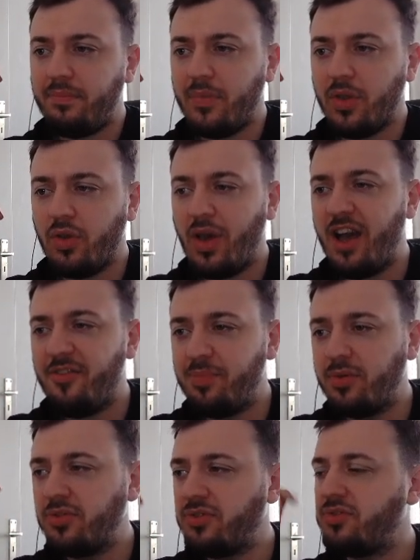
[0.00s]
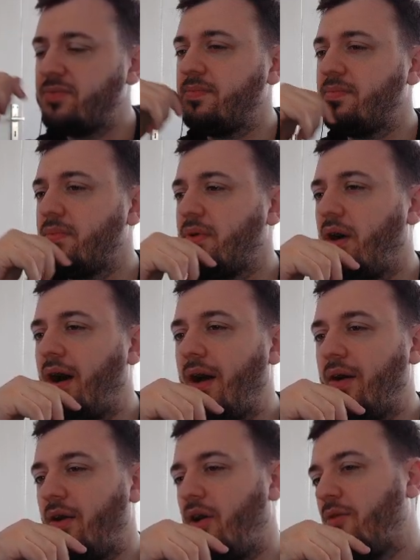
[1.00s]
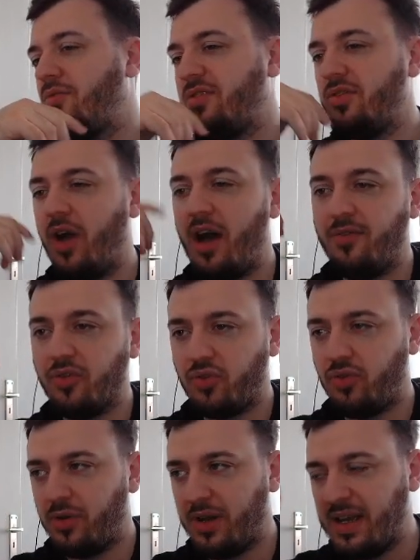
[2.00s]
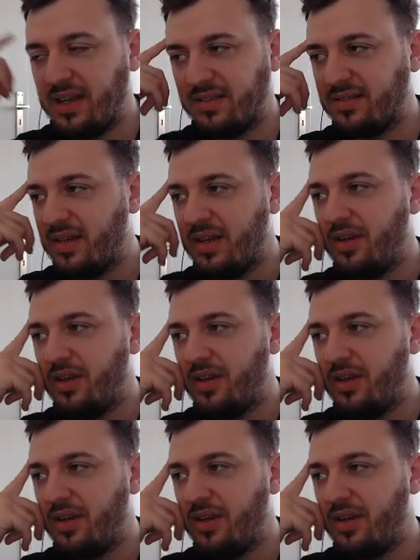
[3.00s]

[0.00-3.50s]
You have boots. Obviously, you have also your legs.